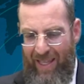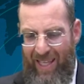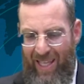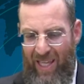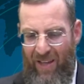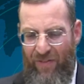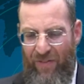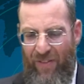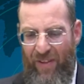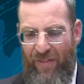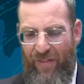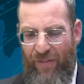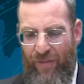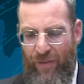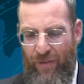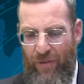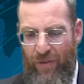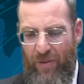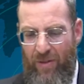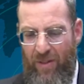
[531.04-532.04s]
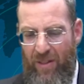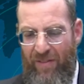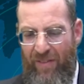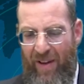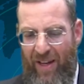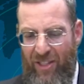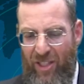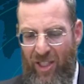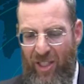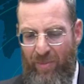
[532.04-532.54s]
If the fruit, the
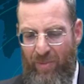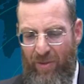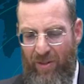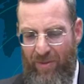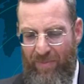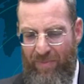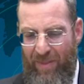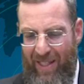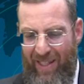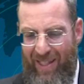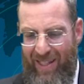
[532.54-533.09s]
vegetable,